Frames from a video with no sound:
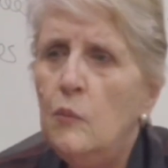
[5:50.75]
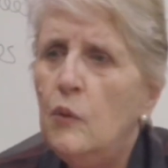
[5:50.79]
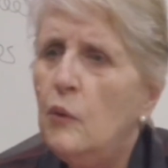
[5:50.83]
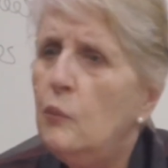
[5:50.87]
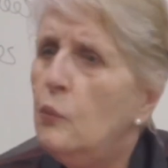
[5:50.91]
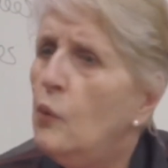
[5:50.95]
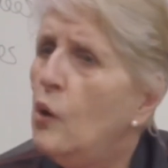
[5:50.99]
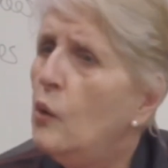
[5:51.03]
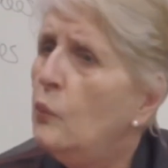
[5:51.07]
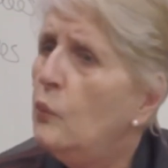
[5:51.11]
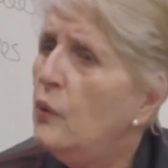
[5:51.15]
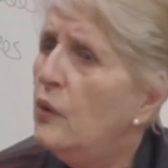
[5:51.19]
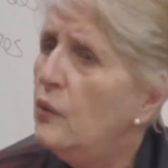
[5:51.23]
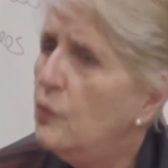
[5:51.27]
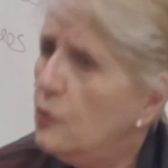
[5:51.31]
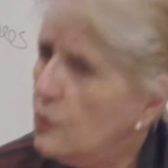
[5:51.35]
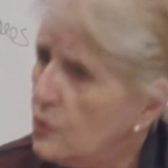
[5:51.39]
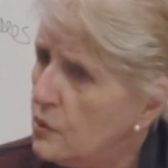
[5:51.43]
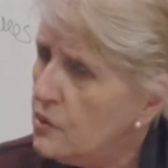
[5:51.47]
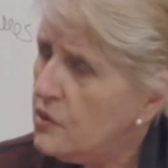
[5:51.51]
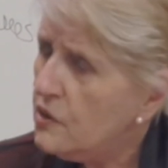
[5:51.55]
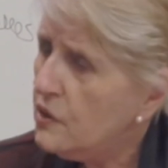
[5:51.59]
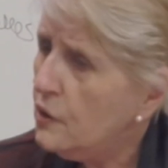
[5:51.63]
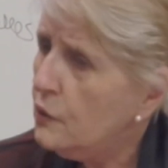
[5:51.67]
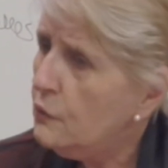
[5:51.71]
But what we're
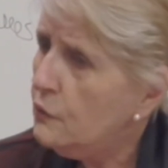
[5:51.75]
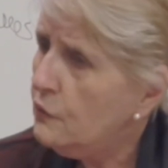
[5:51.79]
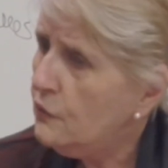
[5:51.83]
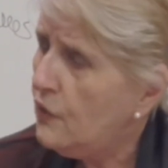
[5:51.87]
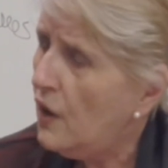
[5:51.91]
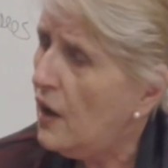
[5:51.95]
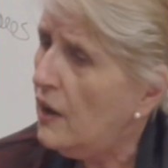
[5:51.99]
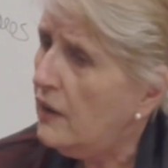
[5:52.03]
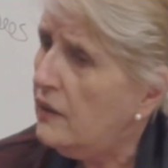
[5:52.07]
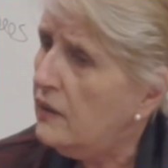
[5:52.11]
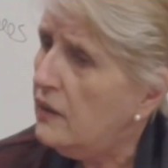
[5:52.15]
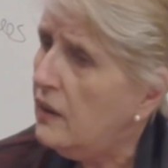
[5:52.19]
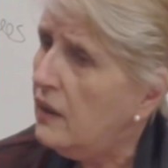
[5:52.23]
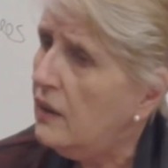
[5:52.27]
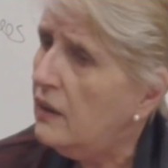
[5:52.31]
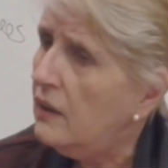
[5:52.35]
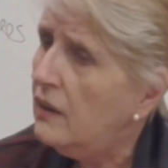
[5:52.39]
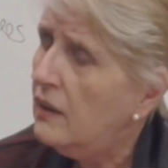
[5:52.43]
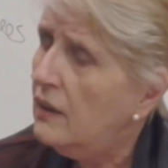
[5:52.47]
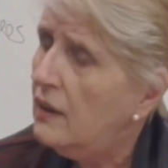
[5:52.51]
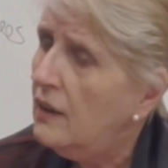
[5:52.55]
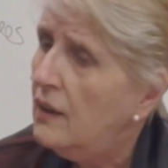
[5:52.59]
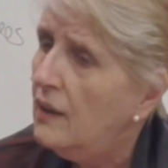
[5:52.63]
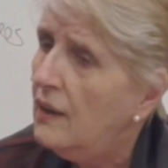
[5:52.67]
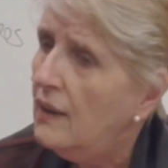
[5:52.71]
also
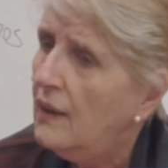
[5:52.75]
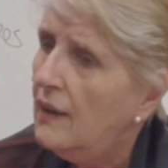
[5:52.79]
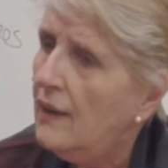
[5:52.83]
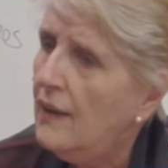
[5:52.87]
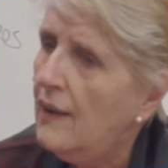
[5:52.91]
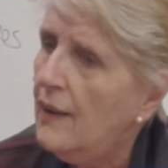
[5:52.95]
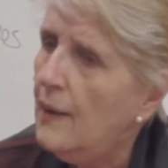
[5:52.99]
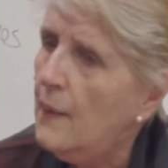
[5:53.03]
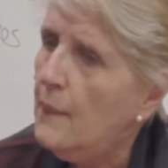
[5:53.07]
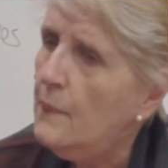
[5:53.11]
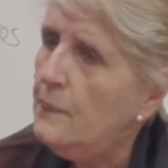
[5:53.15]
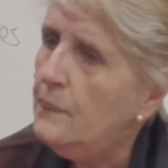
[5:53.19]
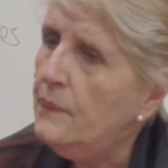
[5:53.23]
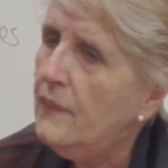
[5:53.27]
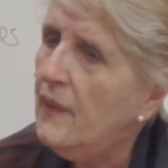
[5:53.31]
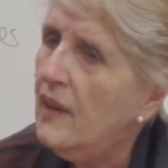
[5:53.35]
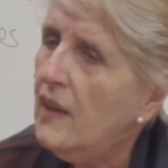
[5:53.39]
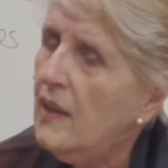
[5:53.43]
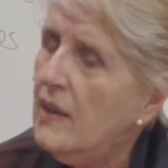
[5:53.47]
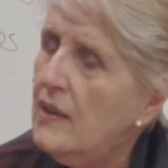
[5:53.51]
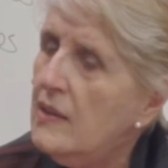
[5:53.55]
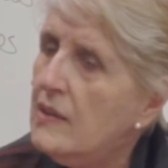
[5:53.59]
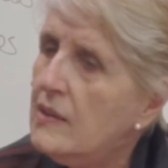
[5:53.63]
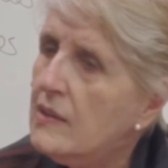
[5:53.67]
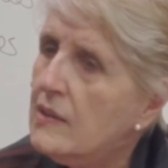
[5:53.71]
finding
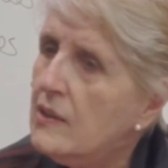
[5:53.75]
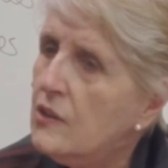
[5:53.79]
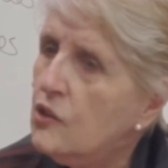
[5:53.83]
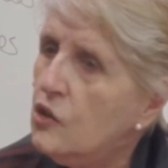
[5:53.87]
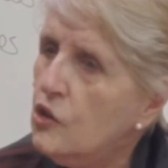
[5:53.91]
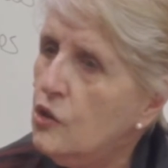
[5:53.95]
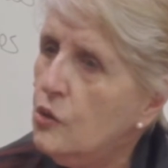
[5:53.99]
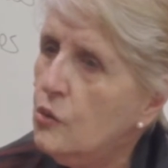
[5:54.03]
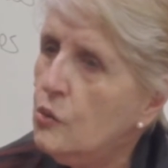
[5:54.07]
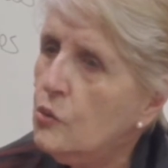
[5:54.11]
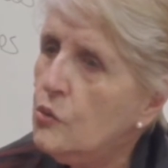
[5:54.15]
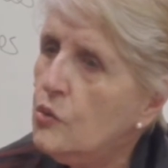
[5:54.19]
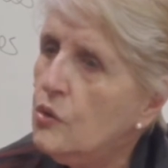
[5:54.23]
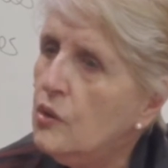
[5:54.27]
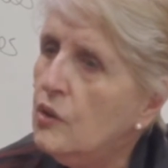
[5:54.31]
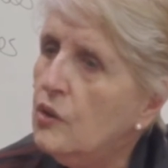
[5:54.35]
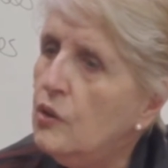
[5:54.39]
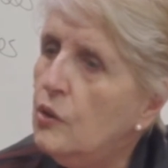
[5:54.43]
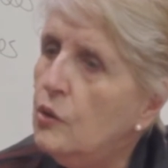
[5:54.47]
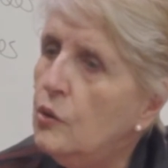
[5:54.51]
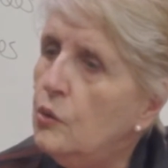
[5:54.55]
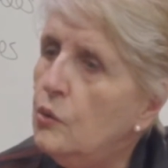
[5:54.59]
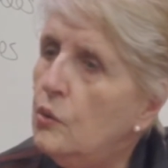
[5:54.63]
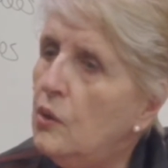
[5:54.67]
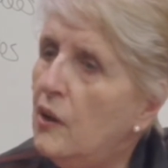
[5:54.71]
is that
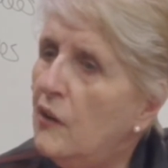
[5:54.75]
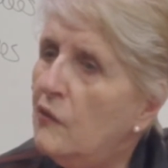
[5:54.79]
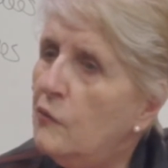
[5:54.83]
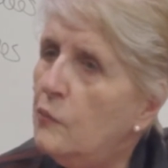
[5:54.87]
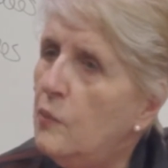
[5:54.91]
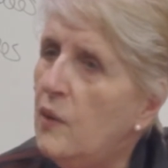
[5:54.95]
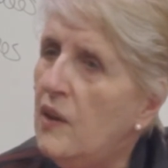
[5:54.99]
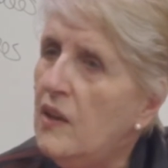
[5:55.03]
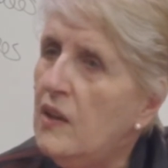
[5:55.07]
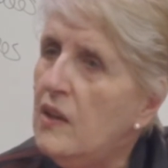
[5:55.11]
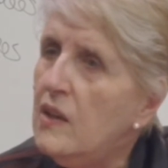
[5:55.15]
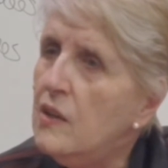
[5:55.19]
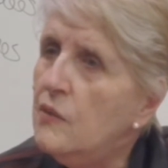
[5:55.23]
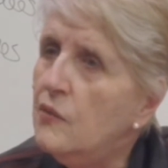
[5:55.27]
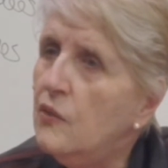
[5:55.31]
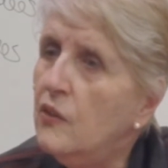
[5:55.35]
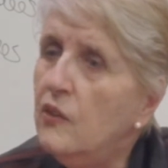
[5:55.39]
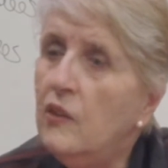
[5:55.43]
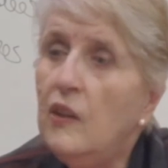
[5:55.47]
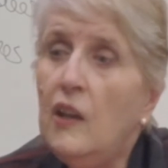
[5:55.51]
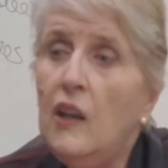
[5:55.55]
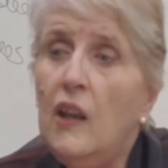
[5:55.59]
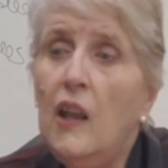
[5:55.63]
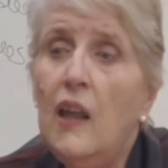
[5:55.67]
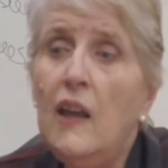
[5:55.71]
children who have been
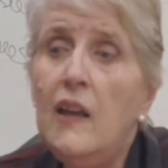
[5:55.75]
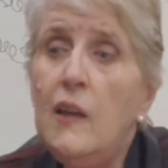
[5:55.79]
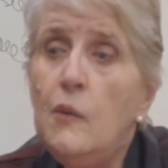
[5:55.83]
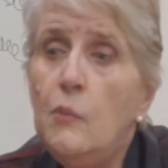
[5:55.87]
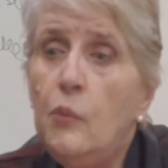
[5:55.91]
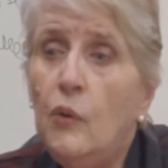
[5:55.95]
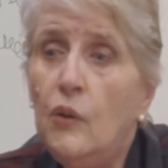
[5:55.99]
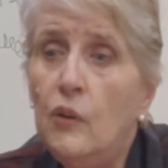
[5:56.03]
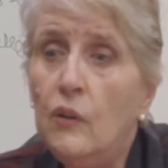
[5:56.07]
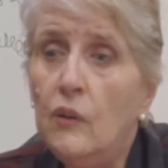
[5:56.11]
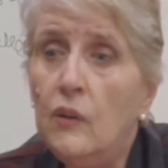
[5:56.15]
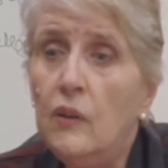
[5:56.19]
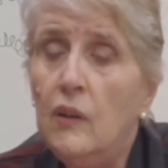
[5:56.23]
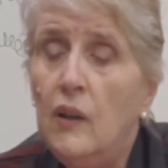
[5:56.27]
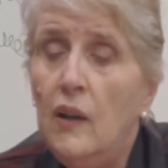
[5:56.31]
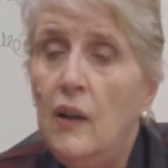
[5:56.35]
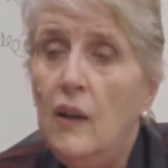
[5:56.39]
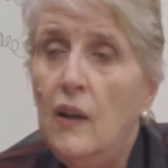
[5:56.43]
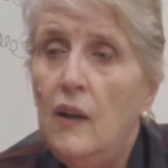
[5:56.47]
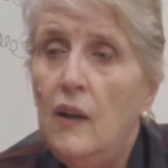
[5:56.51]
given the label